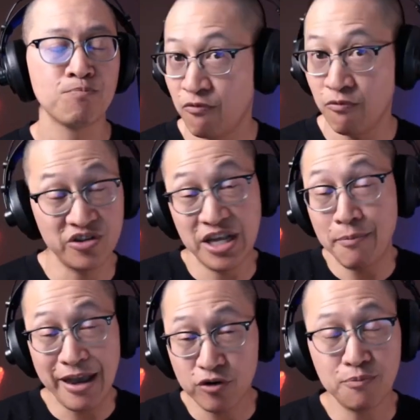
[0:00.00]
for example,
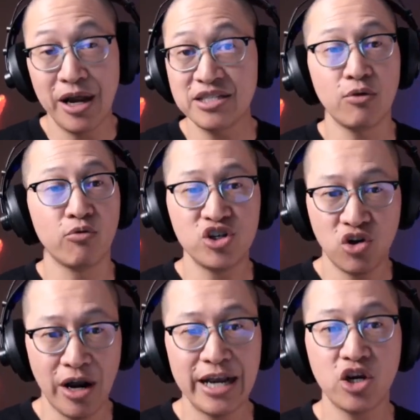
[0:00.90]
Man vs. Prostate, we're
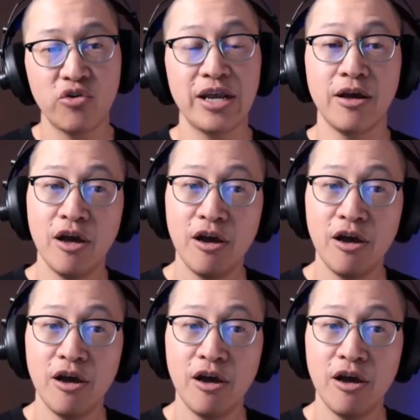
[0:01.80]
trying to create